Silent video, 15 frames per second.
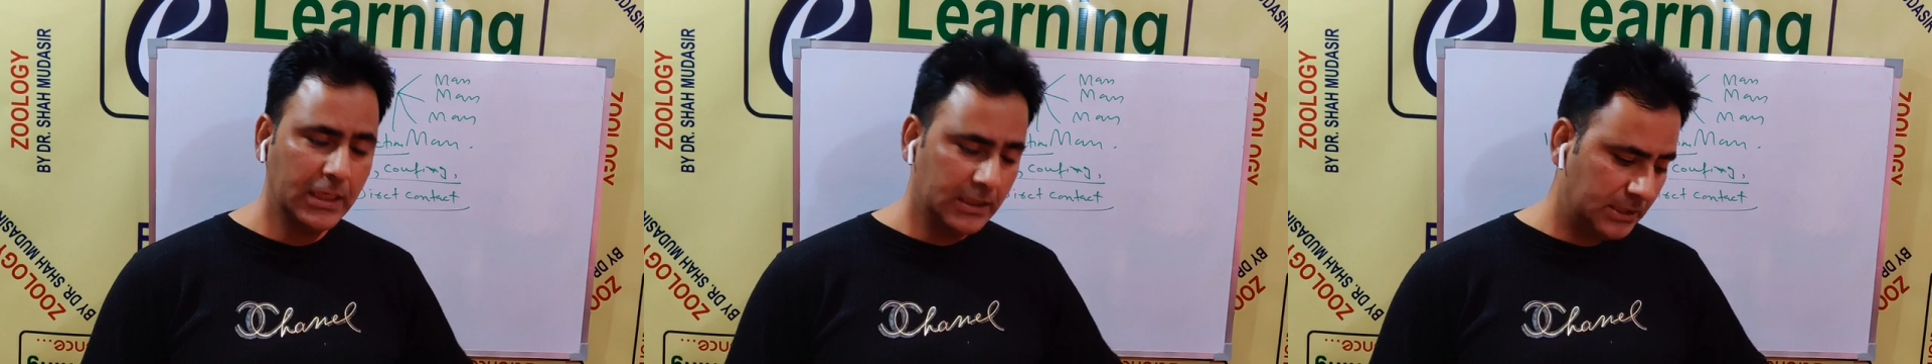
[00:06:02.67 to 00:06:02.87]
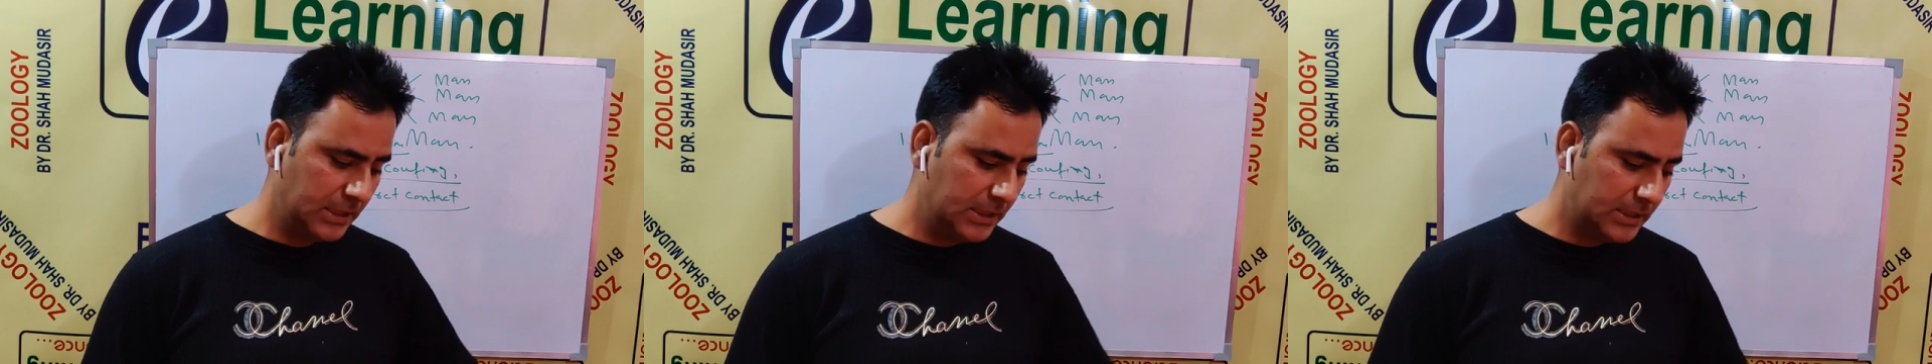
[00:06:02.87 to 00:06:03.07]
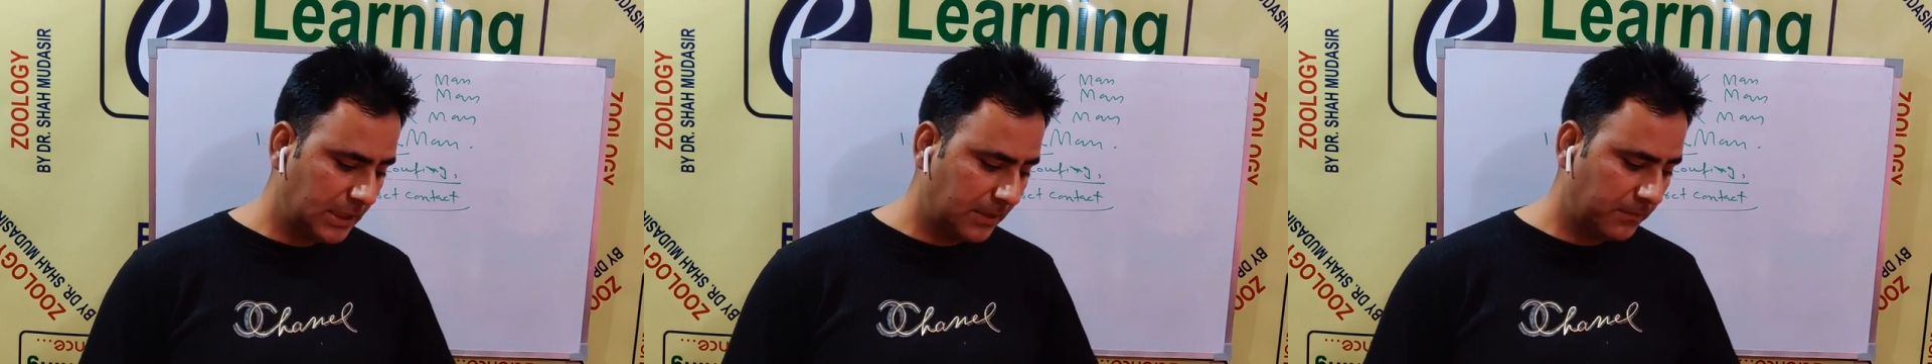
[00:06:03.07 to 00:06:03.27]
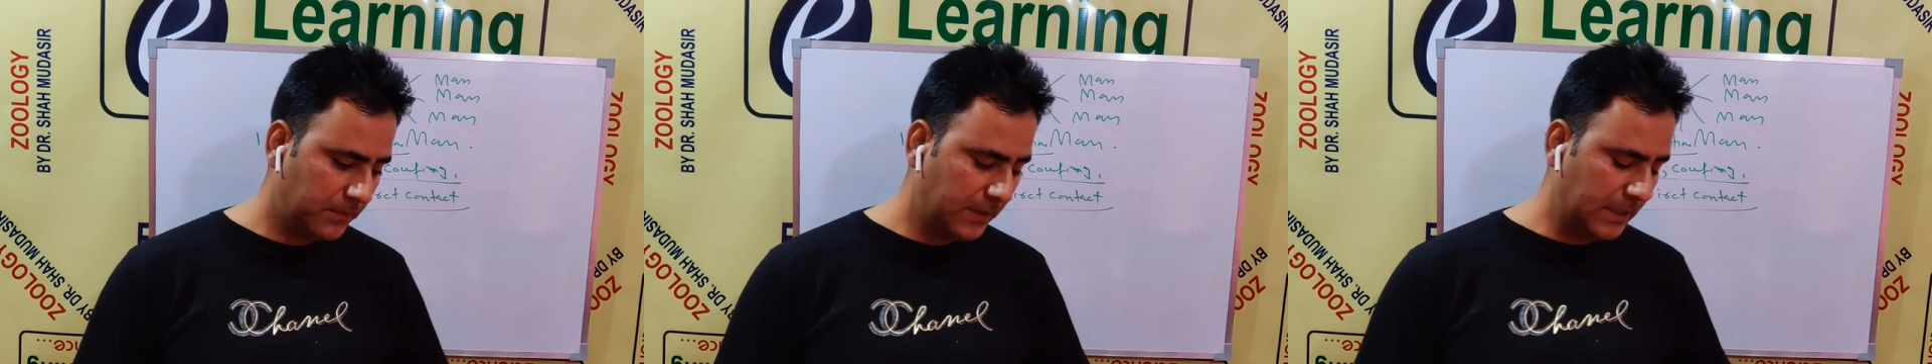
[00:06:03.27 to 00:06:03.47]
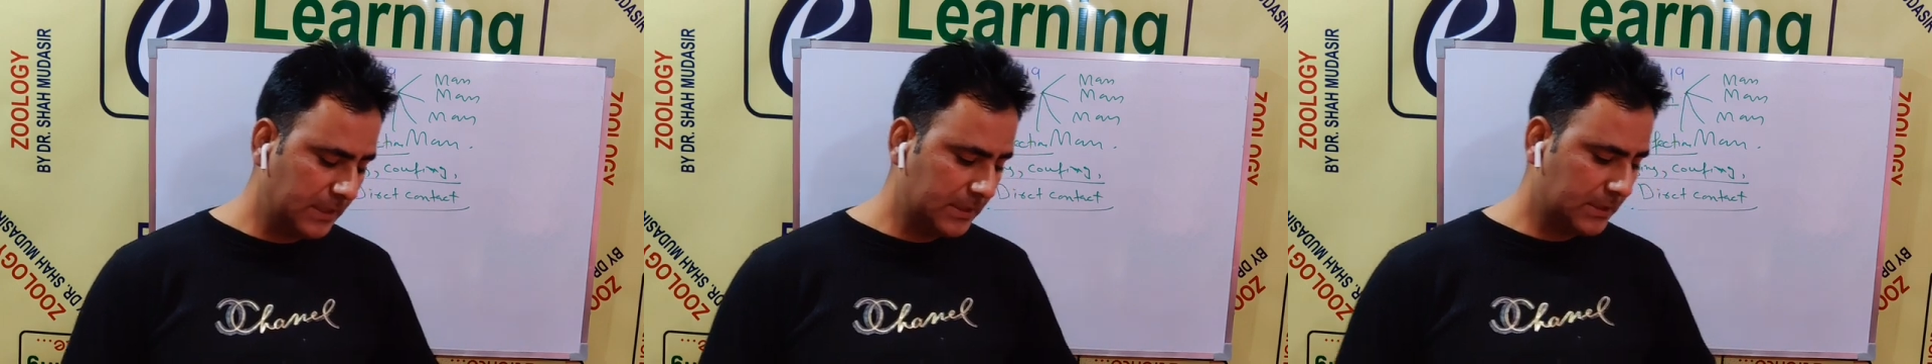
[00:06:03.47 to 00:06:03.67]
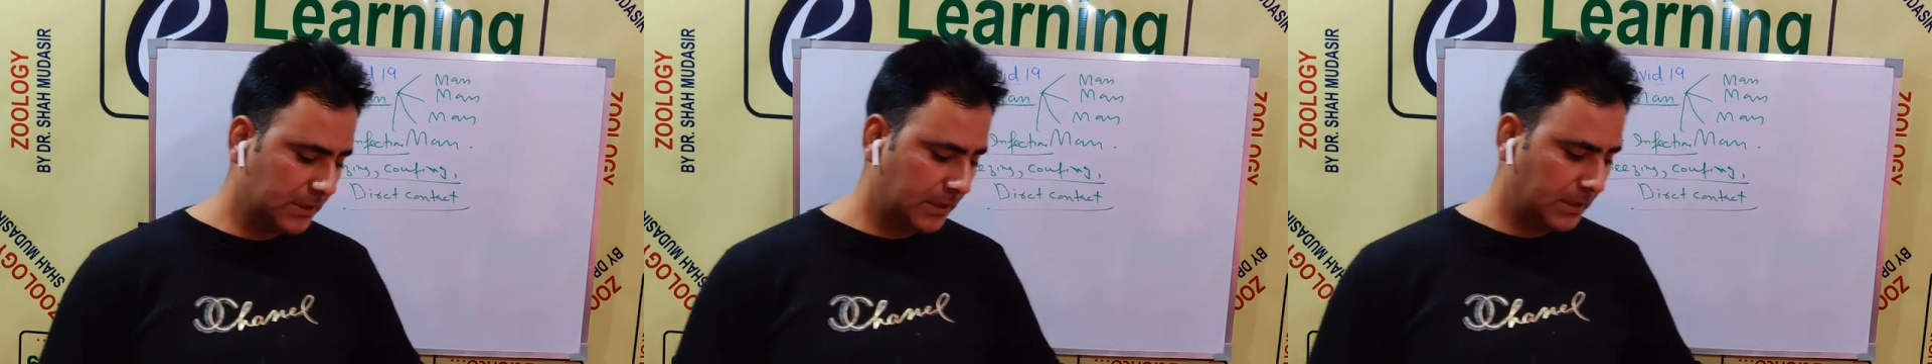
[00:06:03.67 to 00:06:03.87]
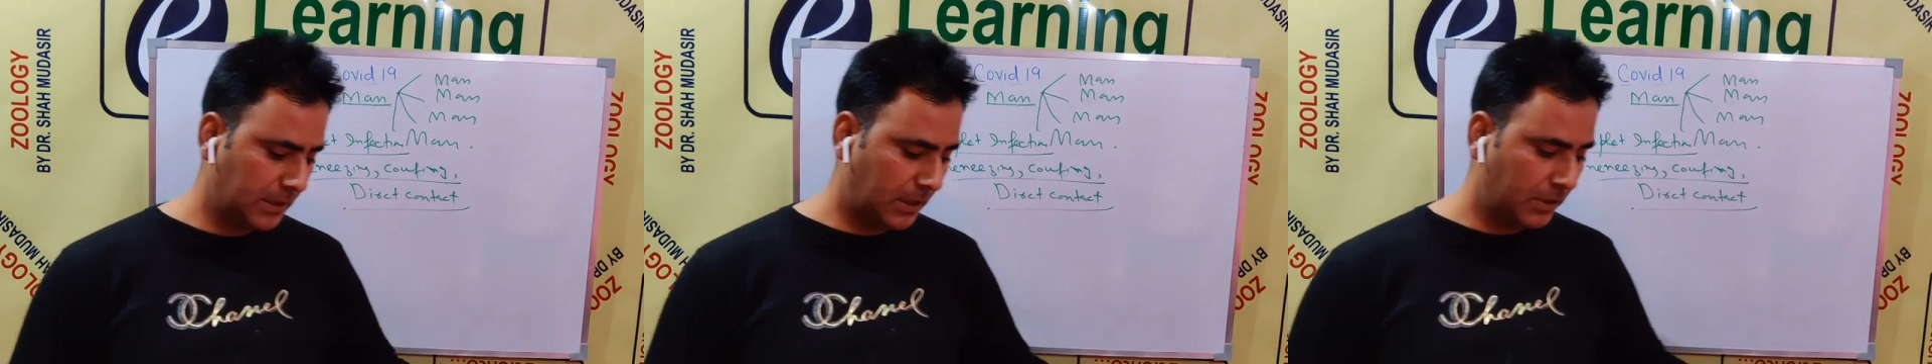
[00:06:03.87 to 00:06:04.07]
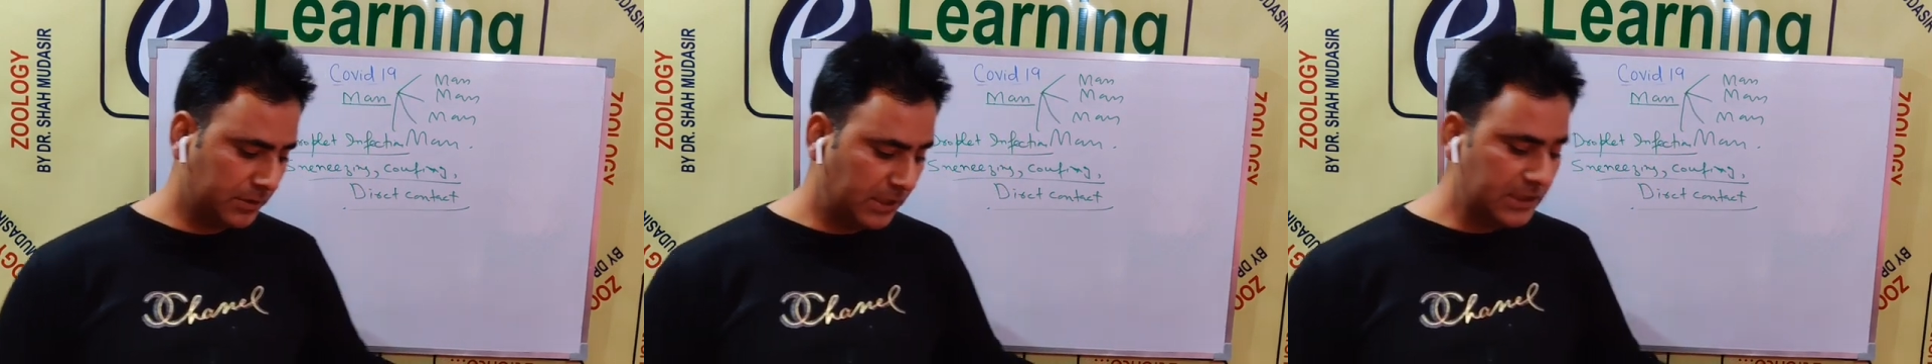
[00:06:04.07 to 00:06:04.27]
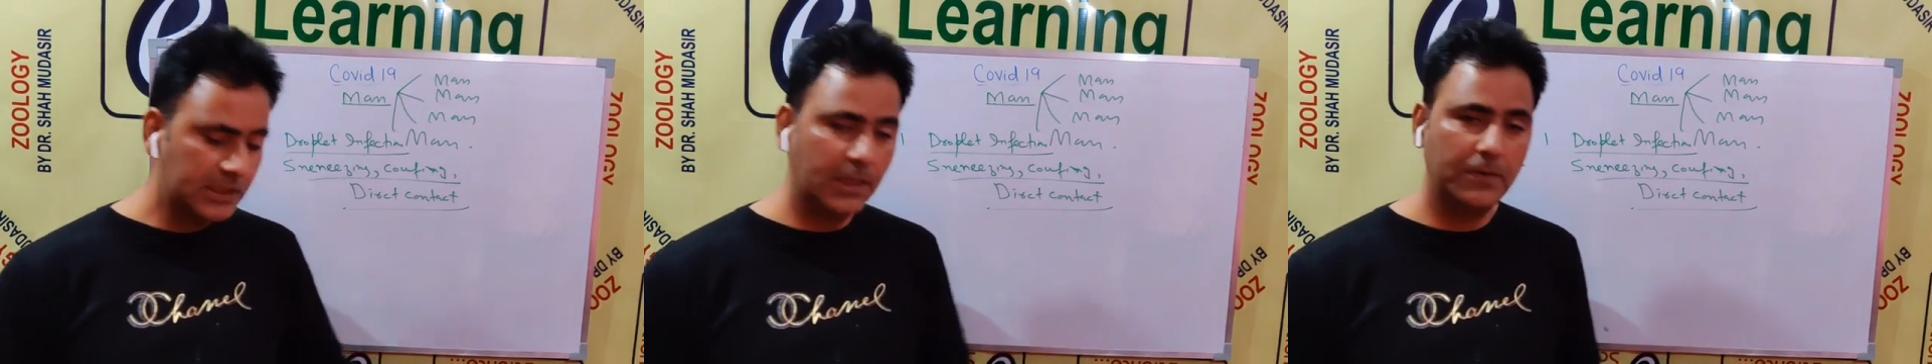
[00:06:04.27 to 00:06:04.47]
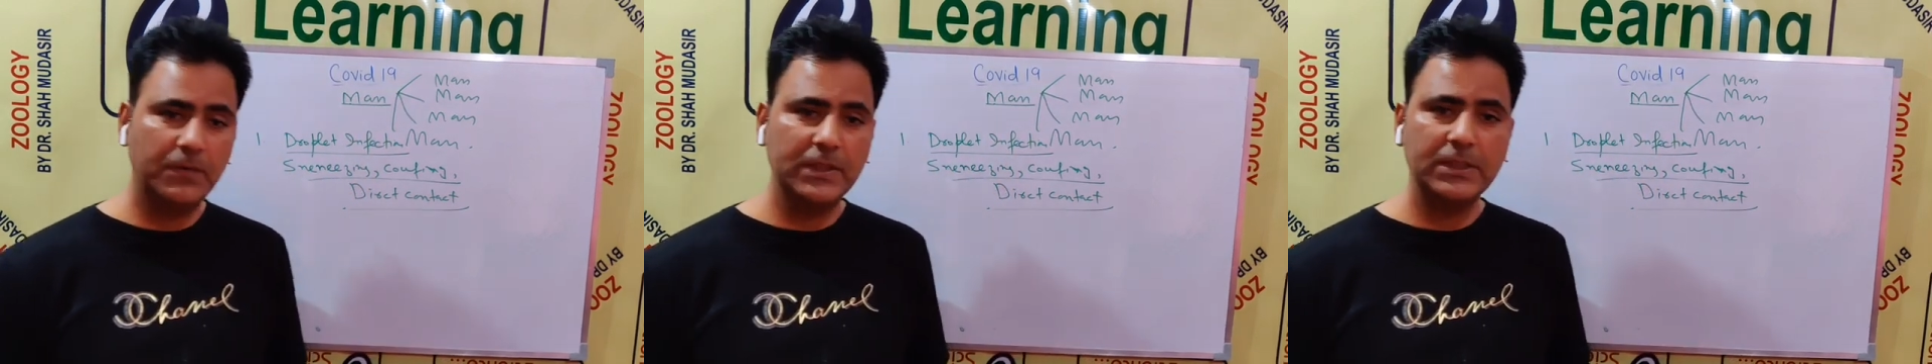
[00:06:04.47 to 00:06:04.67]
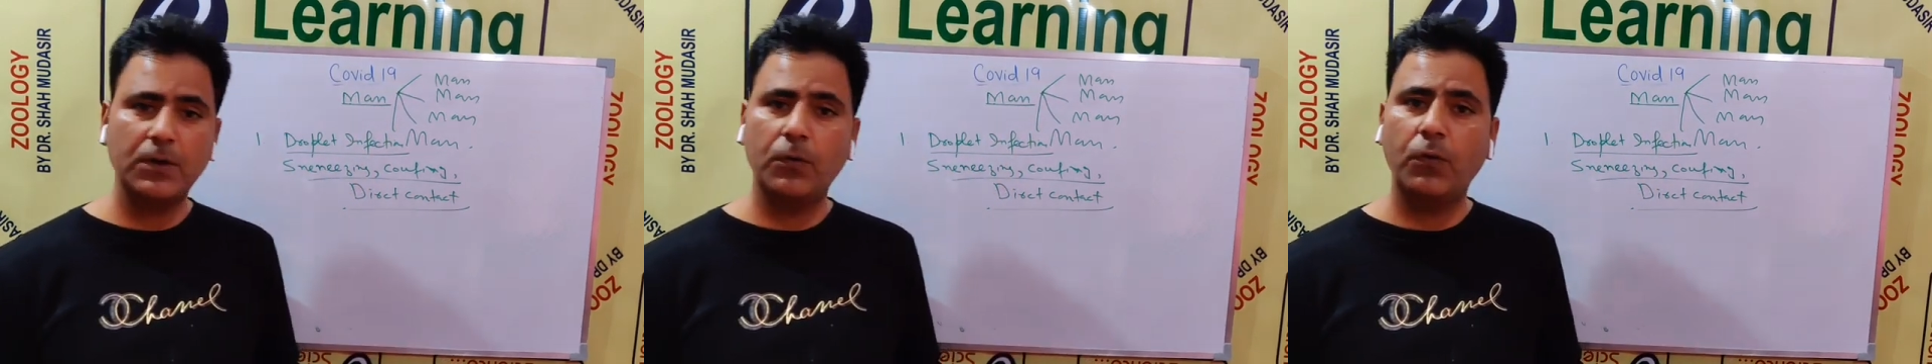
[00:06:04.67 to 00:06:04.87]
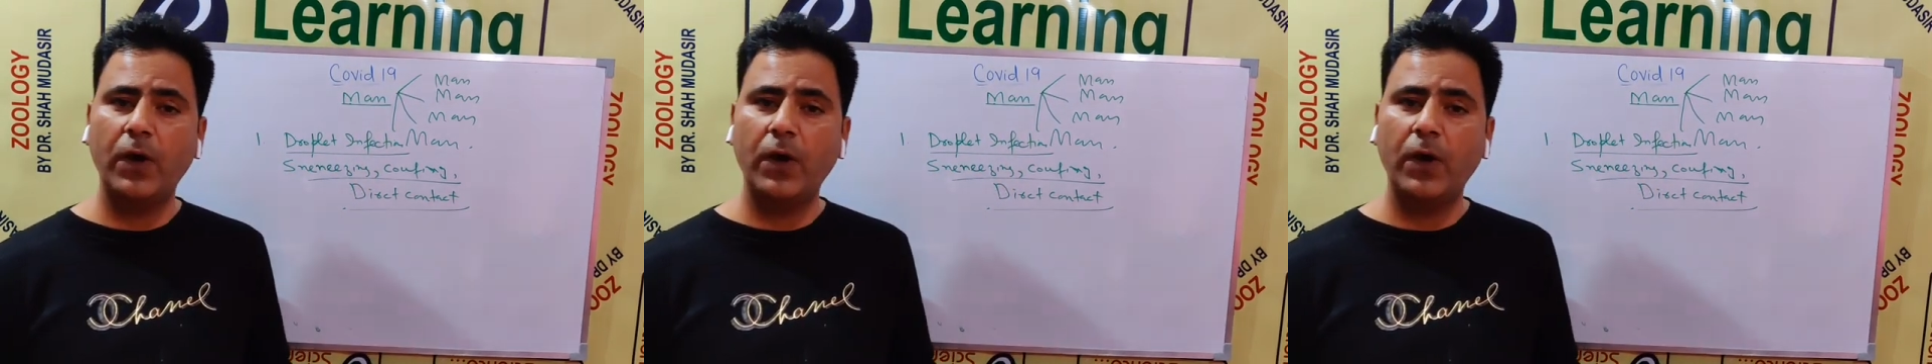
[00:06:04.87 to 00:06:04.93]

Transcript: the